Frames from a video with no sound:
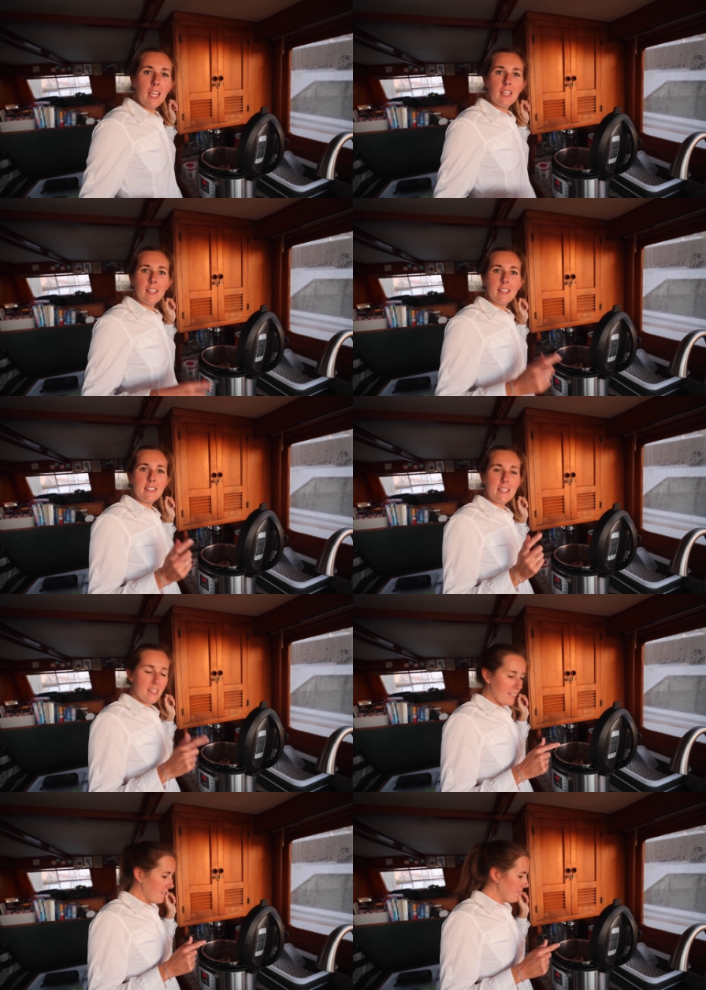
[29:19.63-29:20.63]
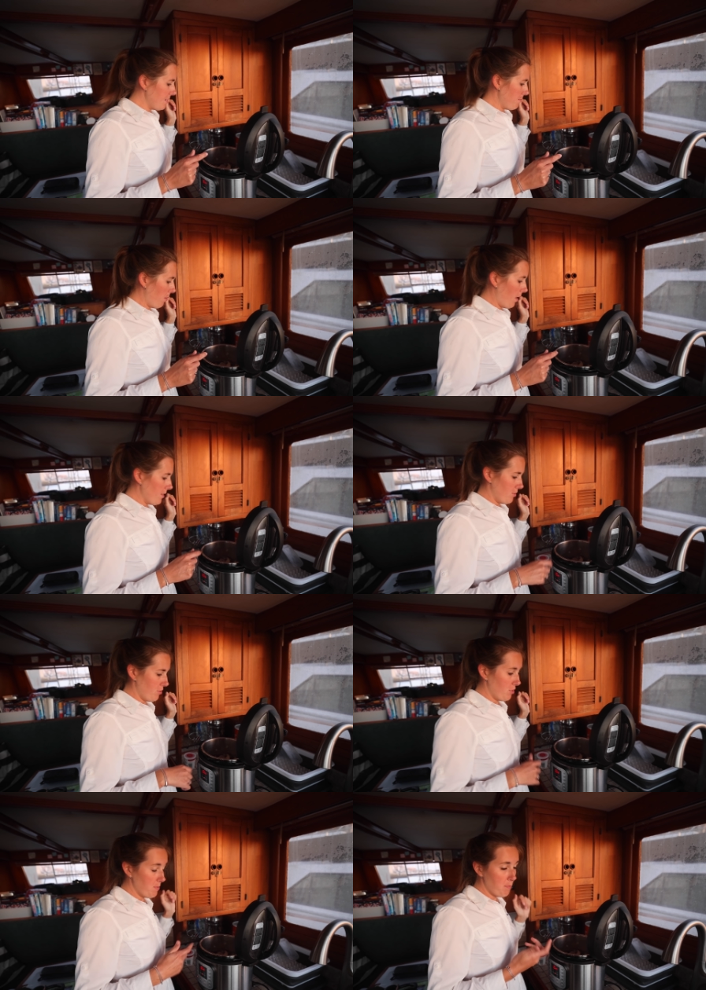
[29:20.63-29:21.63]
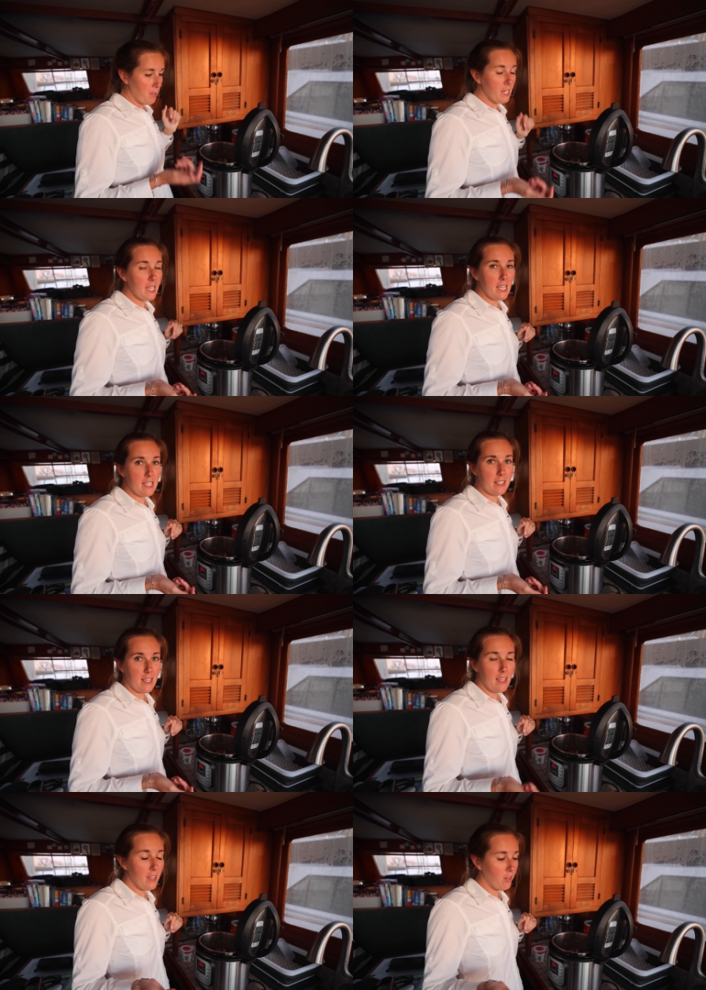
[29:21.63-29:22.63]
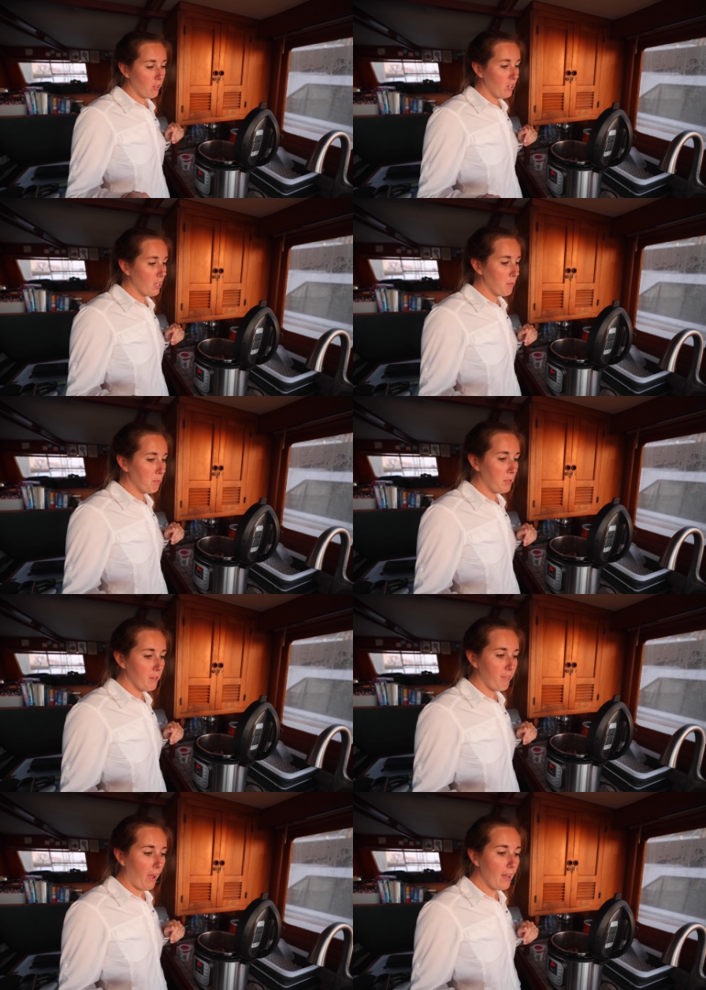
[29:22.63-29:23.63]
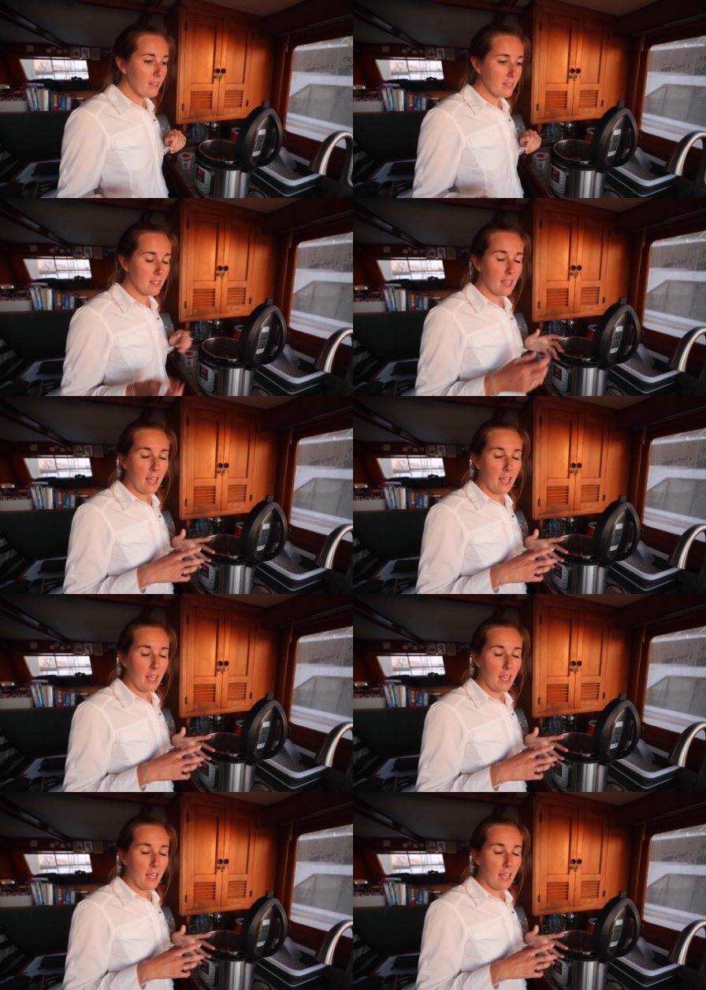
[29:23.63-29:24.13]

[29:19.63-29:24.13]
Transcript: It is in the Instant Pot, so it should be pretty easy. It'll cook up pretty fast.